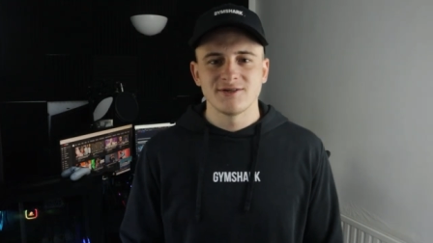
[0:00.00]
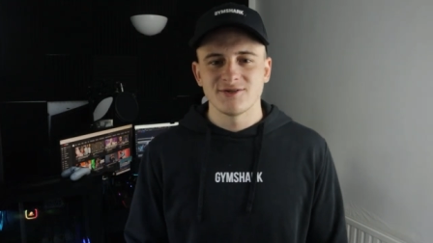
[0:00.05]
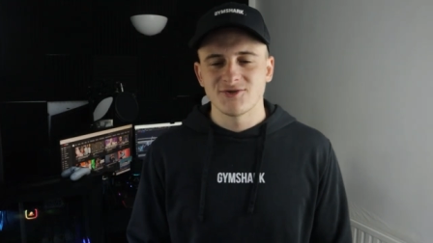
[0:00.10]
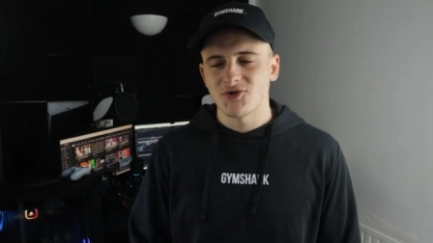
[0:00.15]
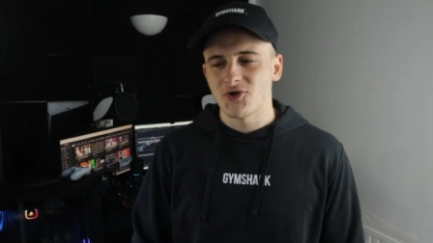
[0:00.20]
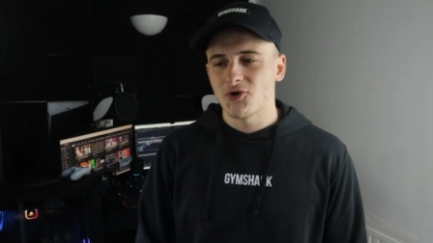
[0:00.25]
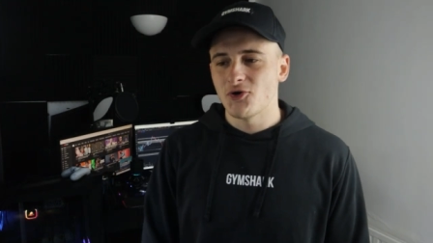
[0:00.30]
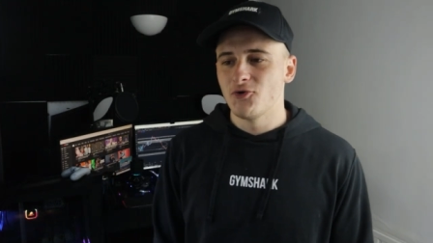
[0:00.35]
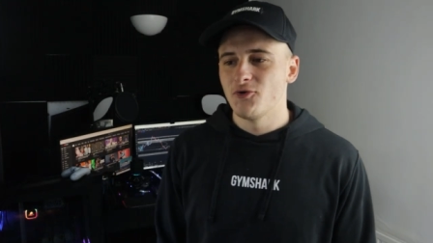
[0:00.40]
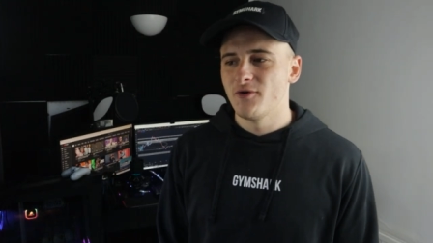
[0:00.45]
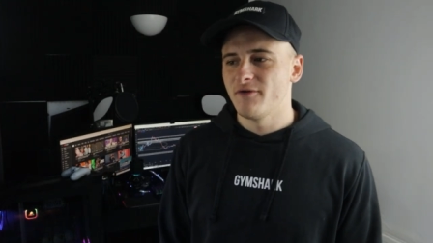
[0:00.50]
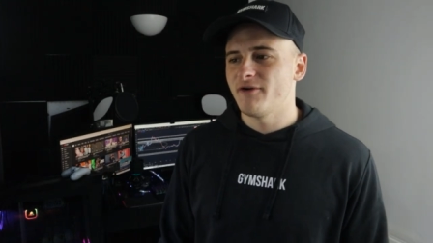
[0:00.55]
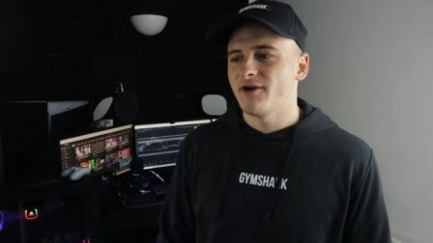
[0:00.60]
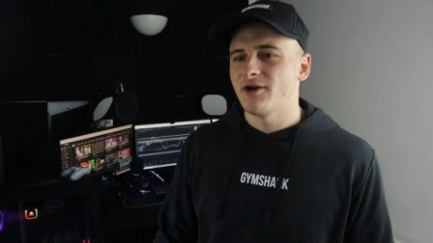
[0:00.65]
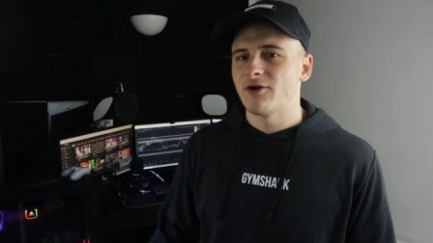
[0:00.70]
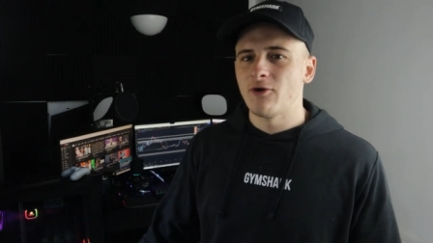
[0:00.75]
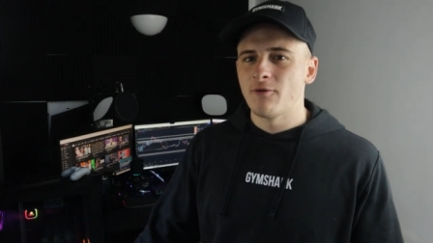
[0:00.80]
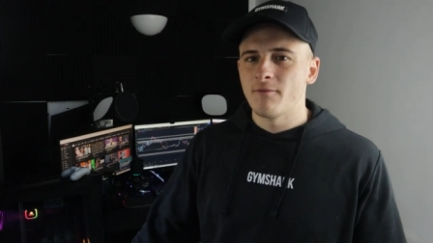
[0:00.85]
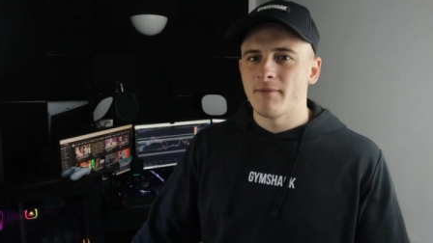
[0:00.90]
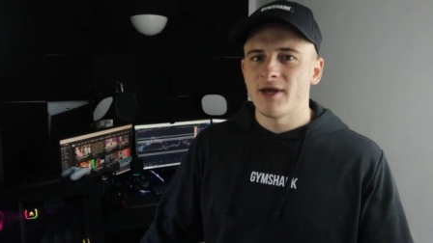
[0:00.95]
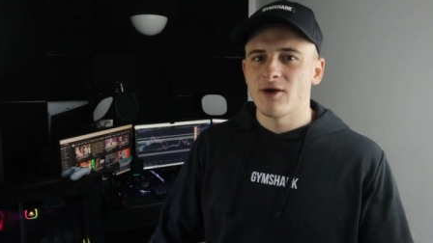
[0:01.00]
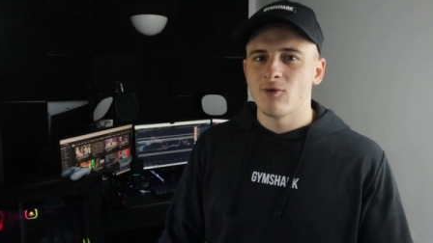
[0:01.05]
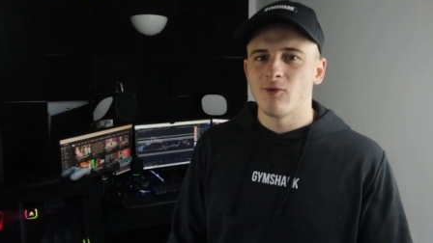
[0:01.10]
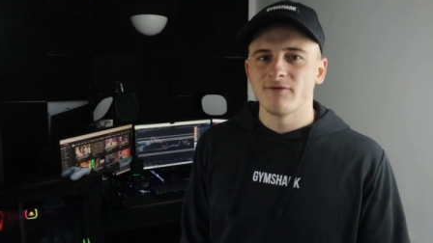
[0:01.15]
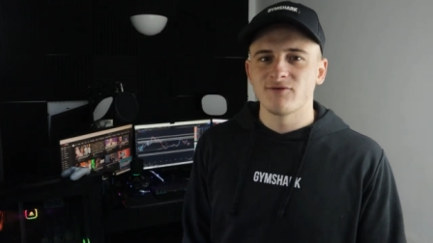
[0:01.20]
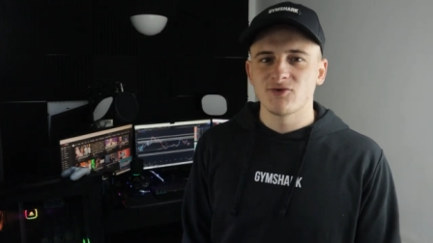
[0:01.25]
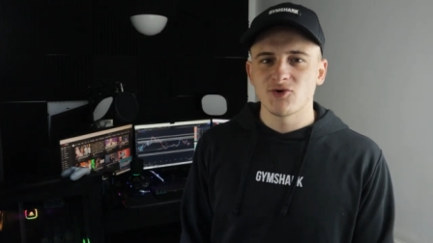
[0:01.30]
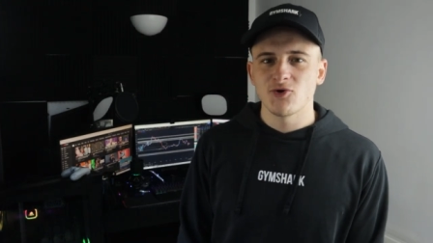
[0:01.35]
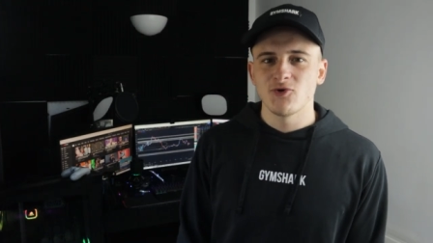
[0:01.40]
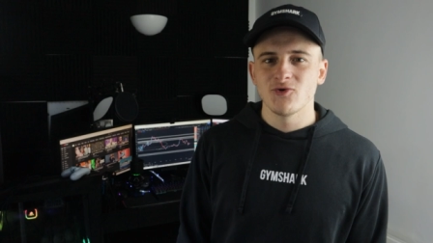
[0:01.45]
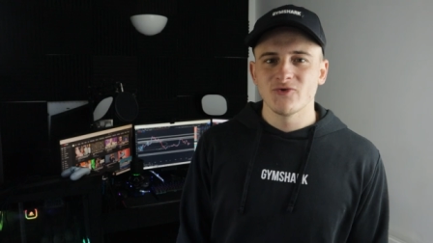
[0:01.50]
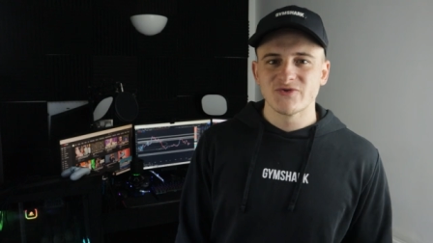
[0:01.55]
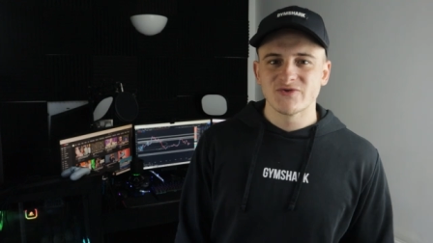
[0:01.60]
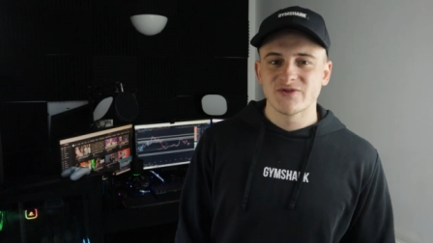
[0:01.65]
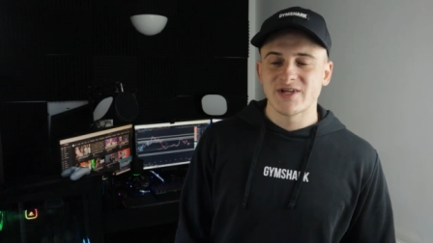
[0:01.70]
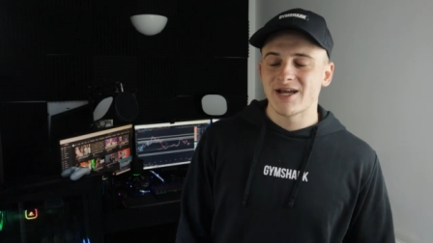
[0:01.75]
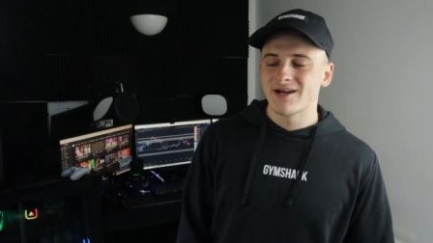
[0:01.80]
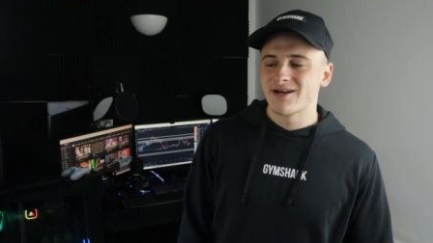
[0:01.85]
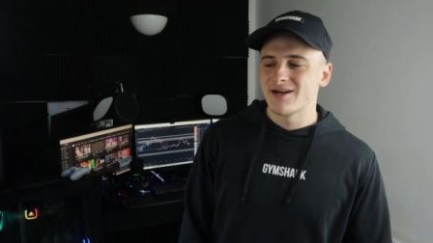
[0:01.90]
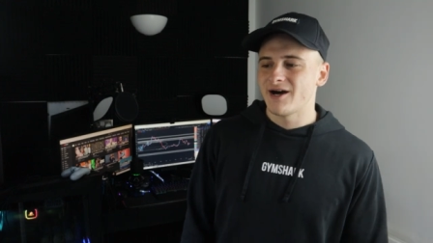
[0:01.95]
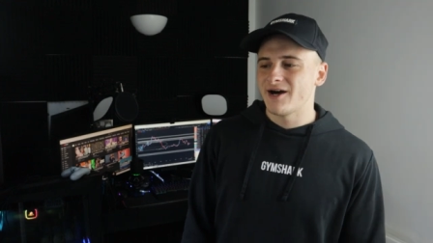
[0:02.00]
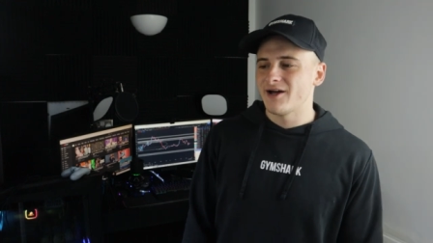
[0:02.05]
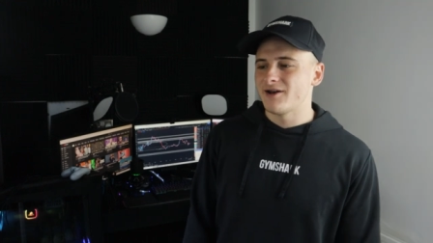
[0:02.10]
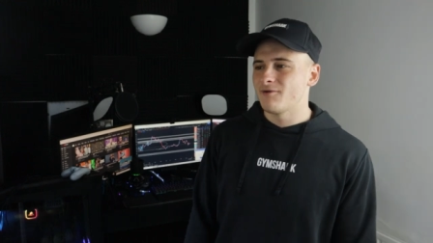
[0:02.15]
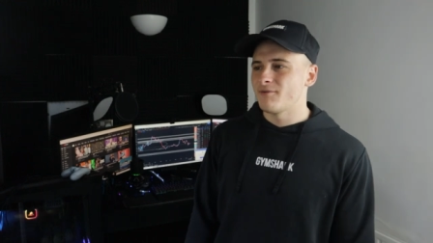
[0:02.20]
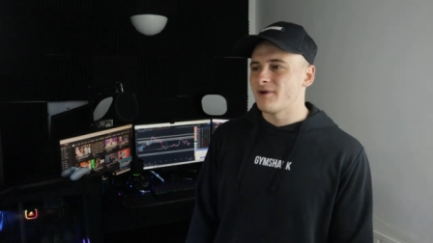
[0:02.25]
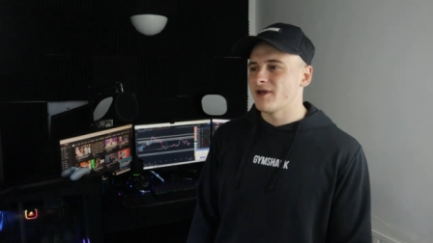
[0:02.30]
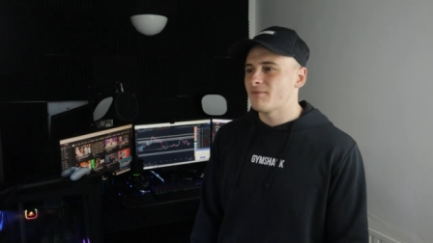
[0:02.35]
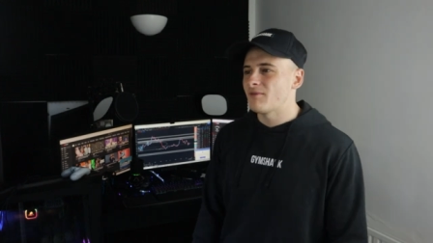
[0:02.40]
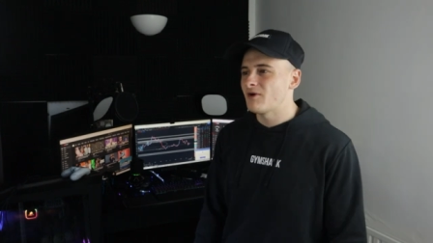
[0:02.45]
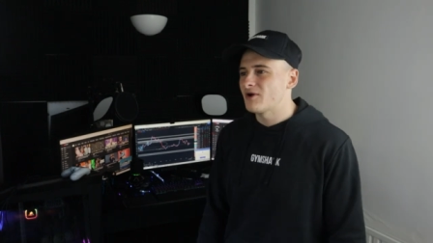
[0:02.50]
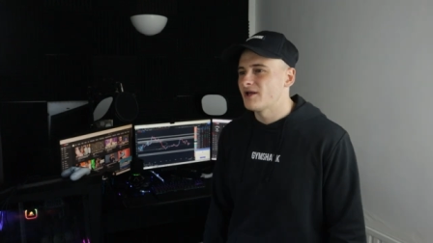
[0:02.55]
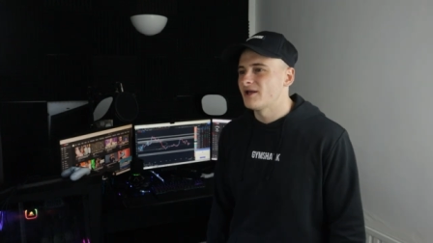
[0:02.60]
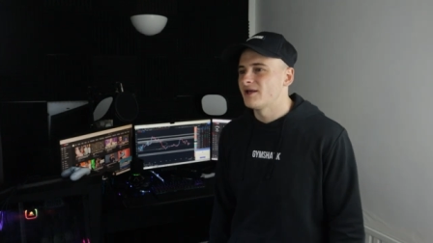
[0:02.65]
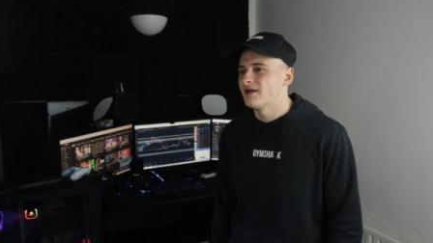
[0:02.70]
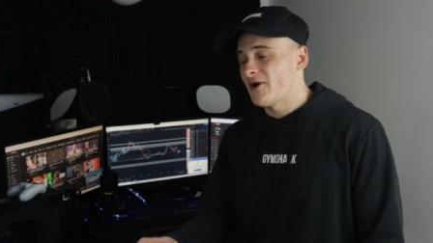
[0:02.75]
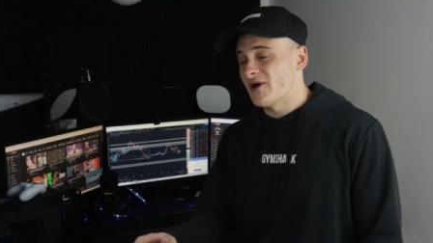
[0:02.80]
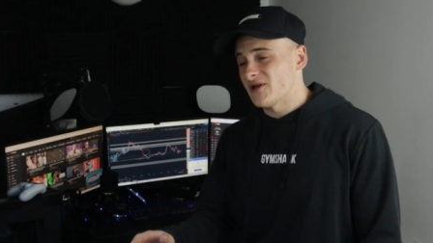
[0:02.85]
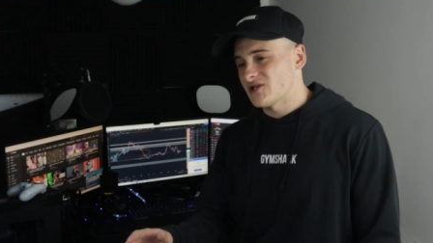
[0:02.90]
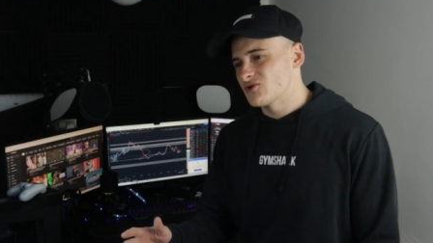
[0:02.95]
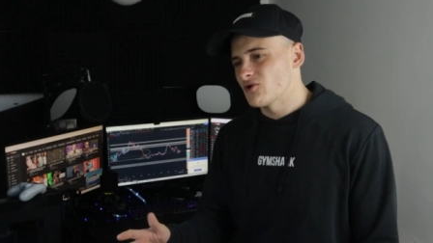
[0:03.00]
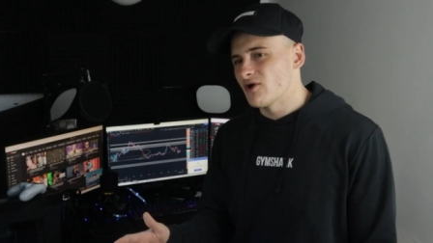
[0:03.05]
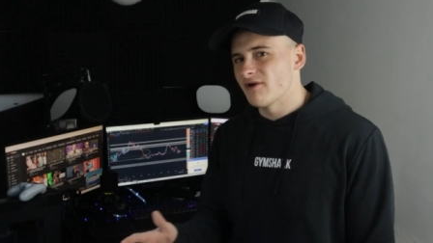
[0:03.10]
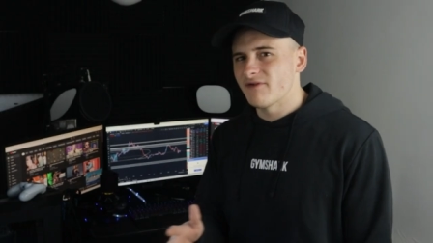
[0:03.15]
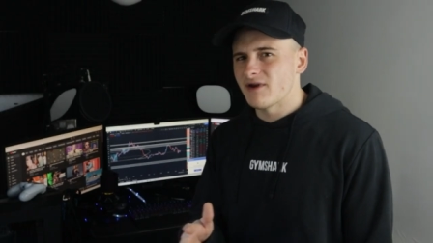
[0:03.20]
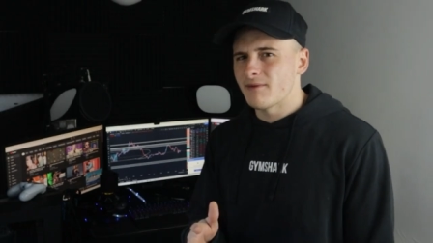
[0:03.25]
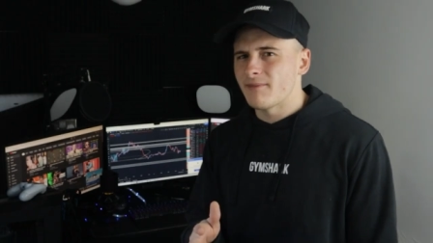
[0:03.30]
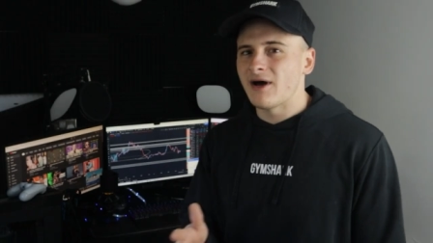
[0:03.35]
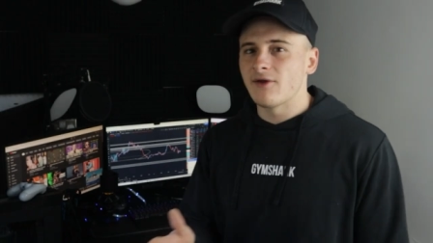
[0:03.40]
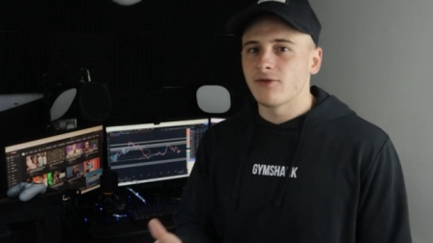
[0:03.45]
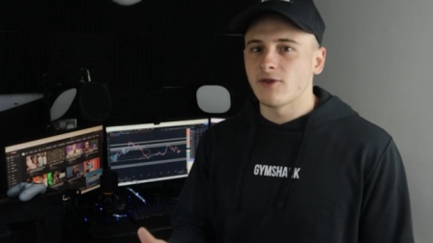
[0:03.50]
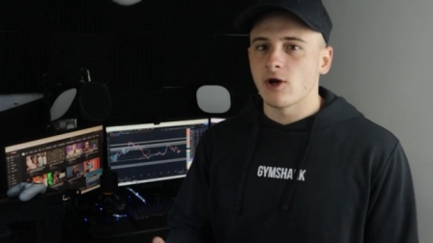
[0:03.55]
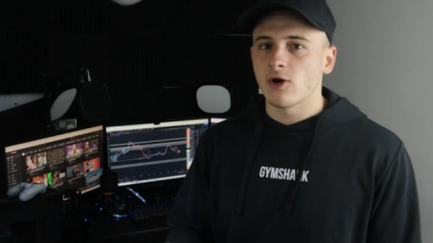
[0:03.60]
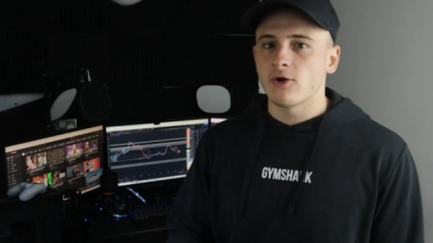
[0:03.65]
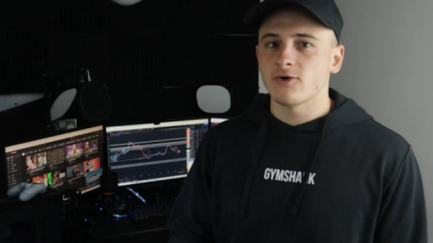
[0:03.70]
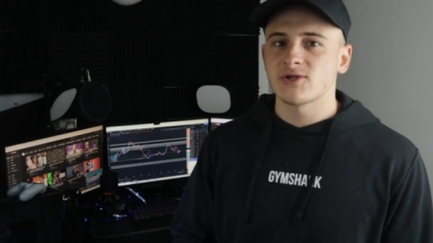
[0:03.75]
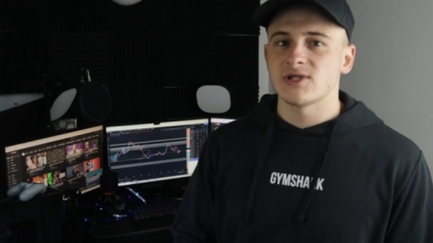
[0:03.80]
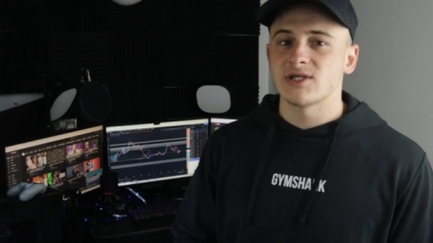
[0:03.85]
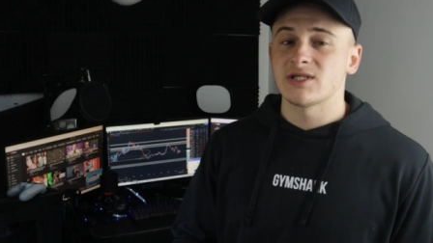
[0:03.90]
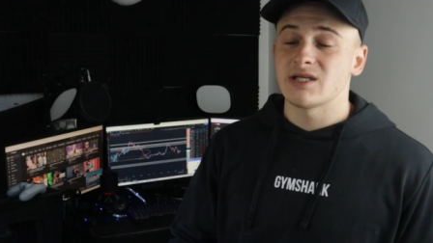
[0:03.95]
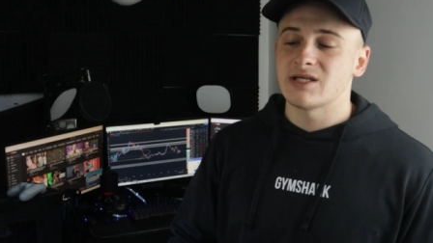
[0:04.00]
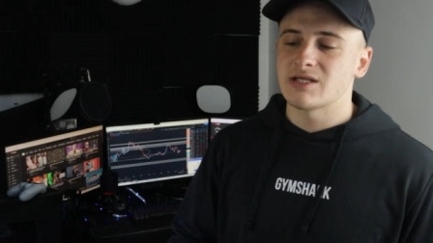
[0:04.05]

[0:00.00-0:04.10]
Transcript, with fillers: So if I don't make withdrawals, then I don't make money. But it's not even about the losses.